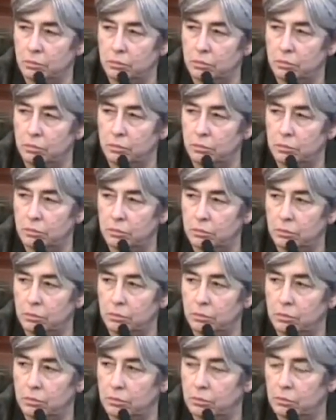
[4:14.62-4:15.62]

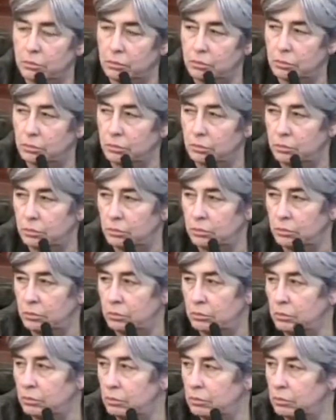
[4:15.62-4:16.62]

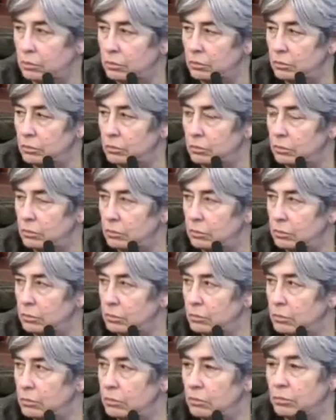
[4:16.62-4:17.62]

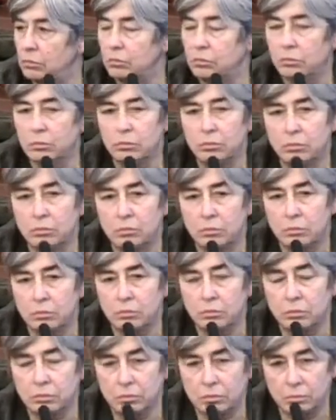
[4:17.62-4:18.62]

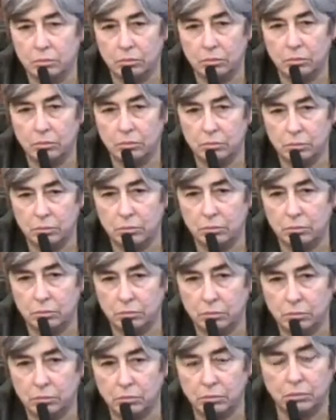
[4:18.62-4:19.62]

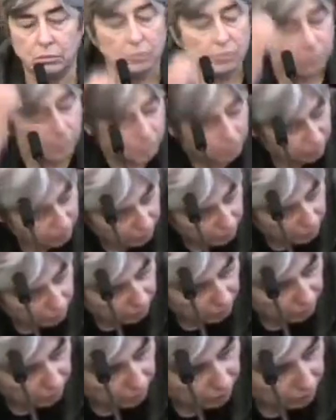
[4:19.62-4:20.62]

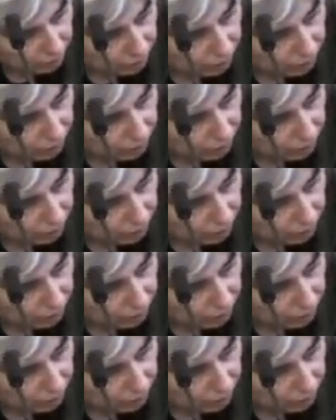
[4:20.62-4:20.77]
This person isn't speaking.